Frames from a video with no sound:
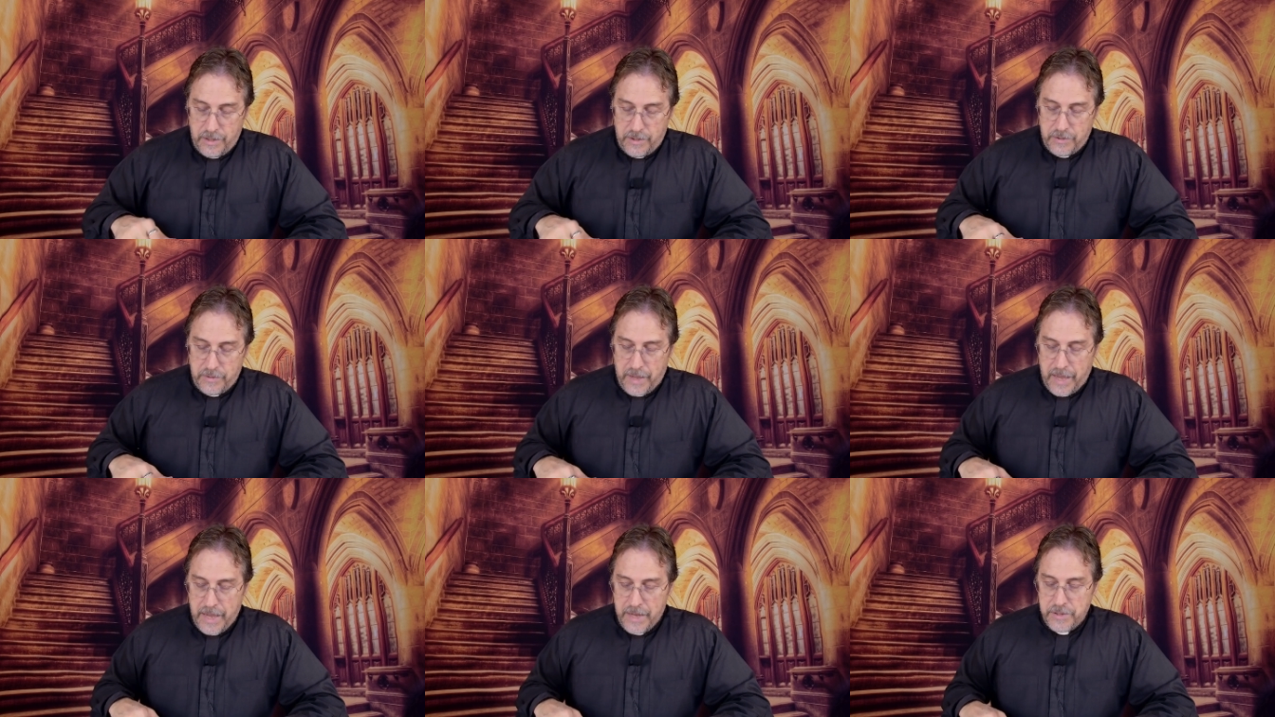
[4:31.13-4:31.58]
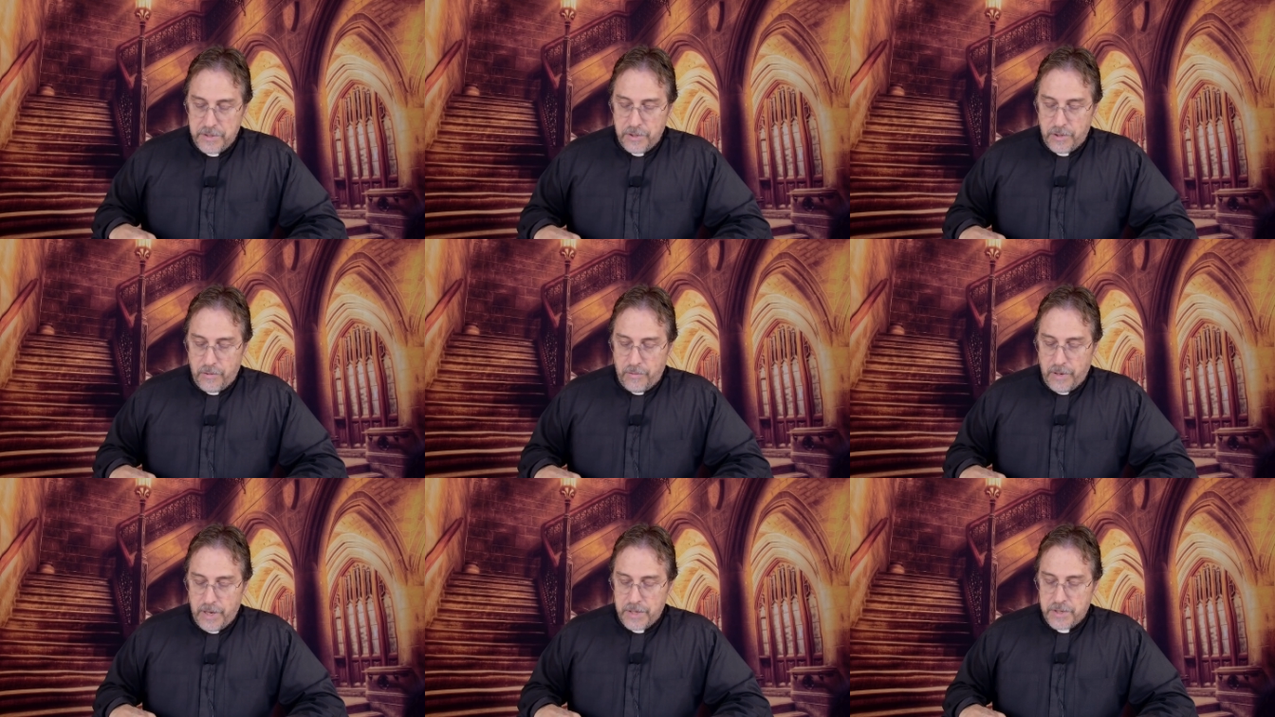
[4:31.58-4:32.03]
to answer
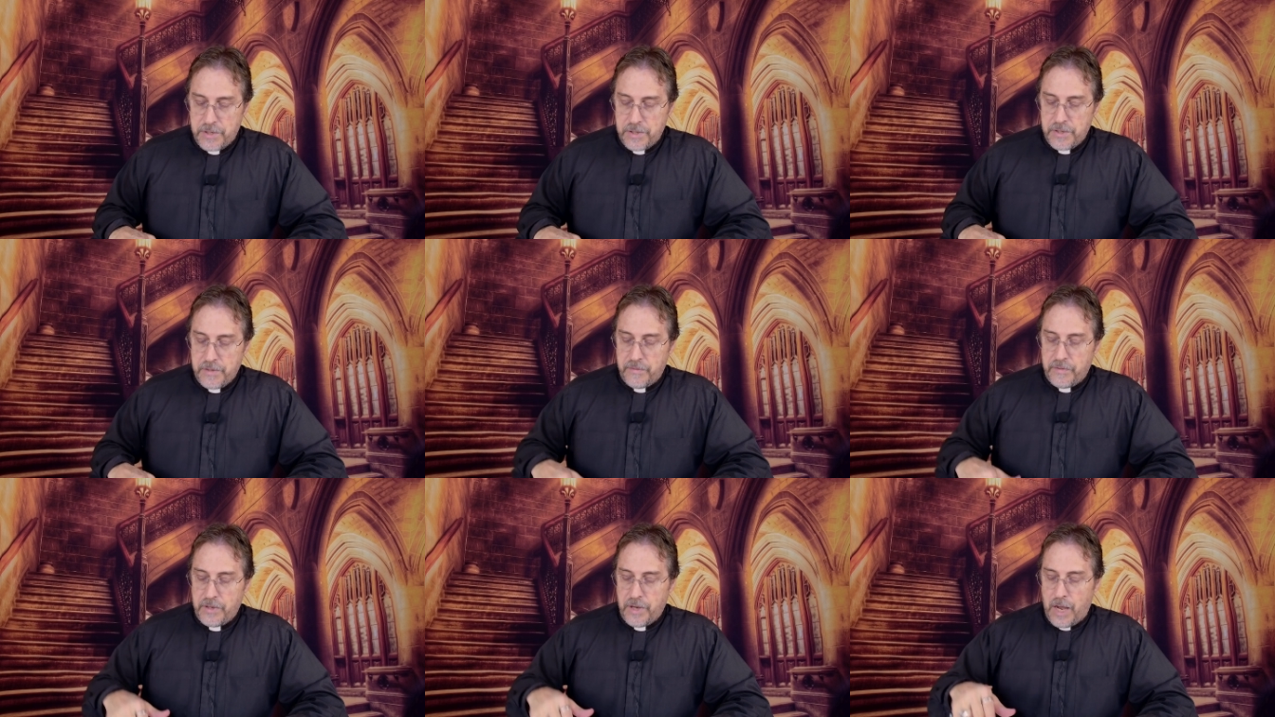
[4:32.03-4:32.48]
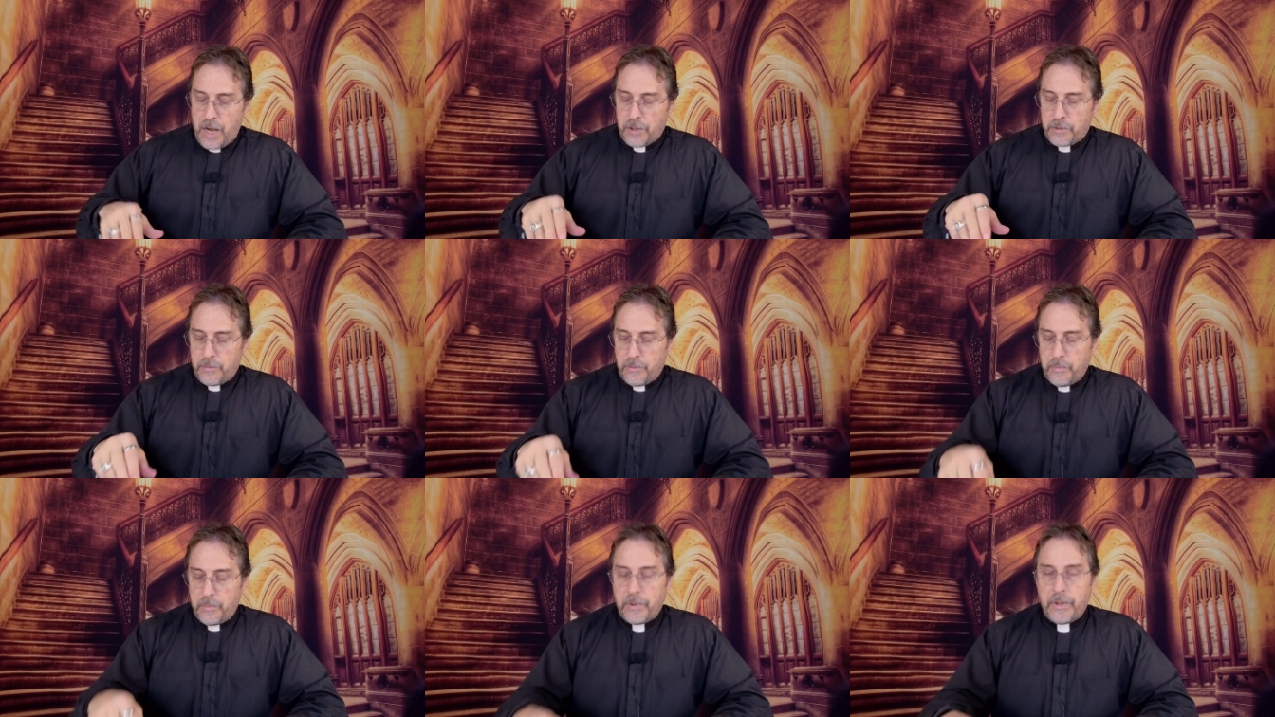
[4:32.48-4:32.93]
questions of
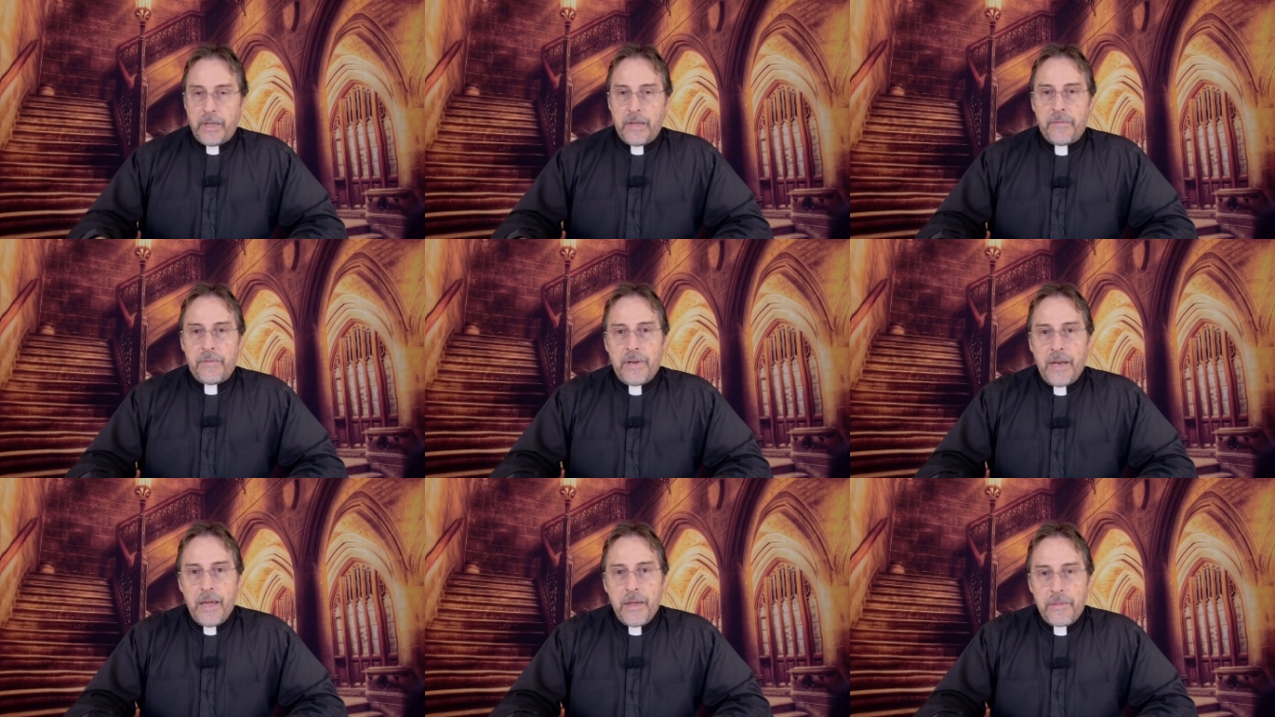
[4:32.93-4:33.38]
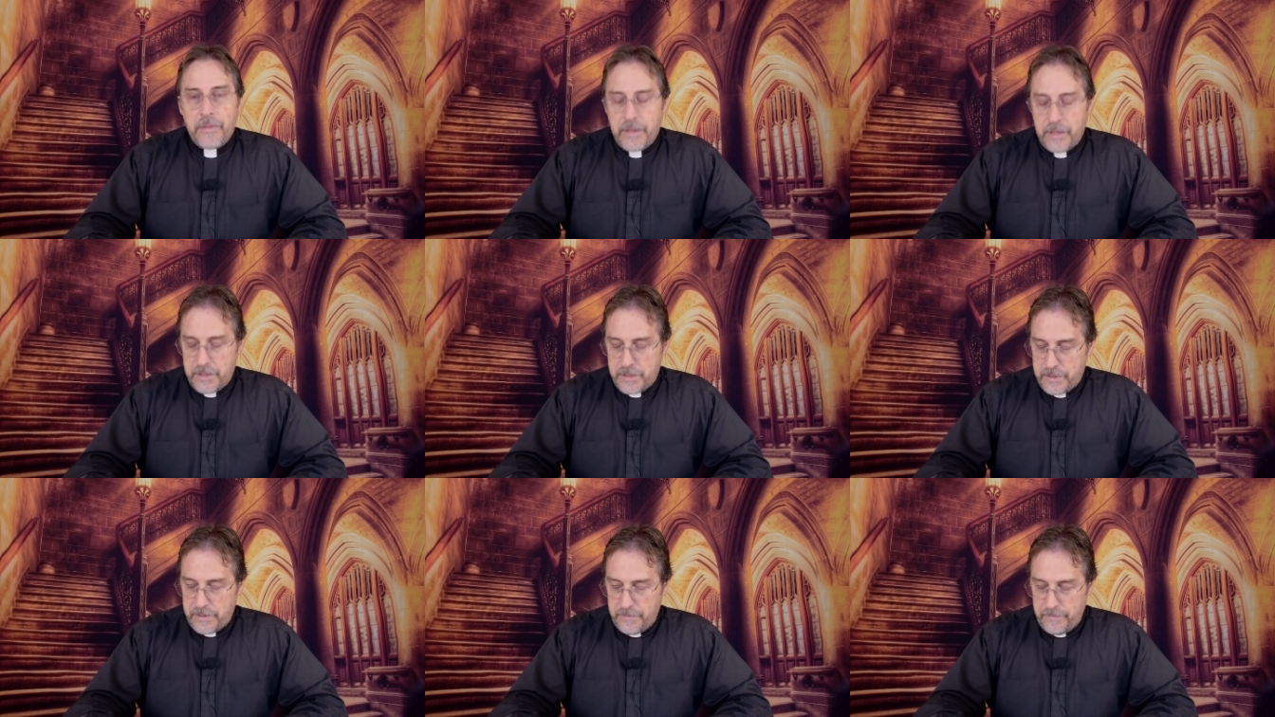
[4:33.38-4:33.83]
doctrinal belief and
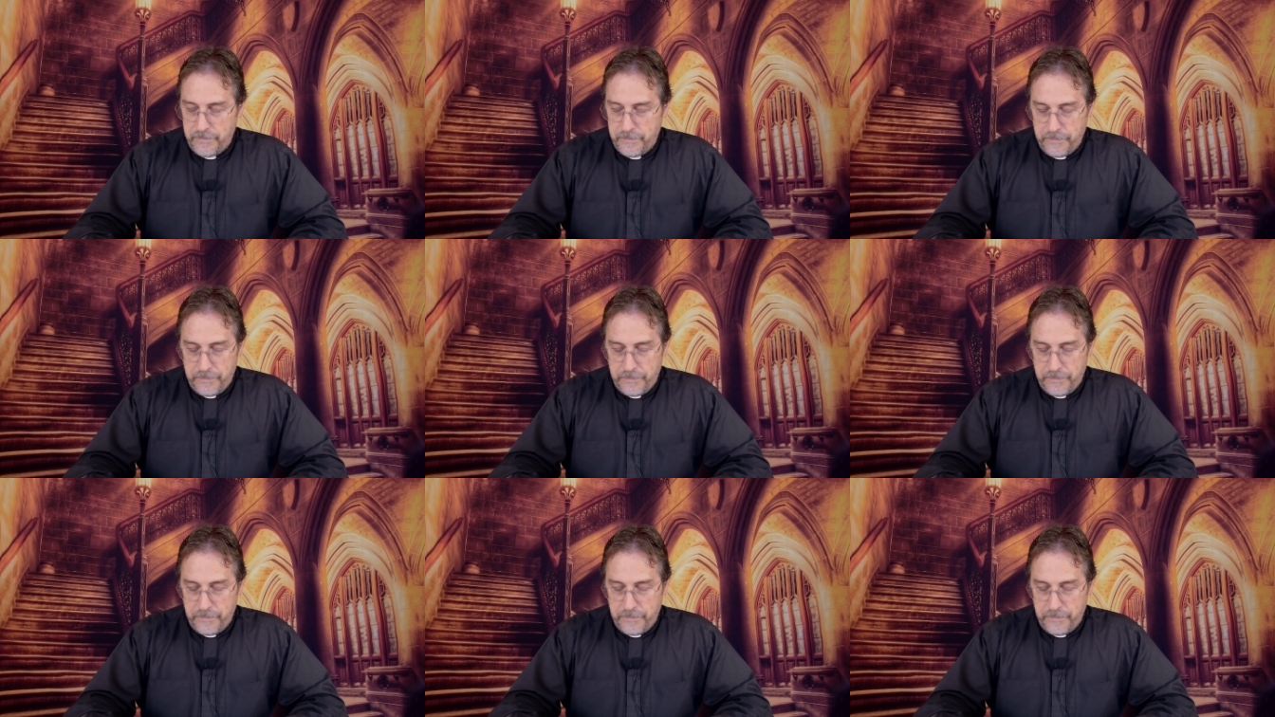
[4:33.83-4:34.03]
ethics.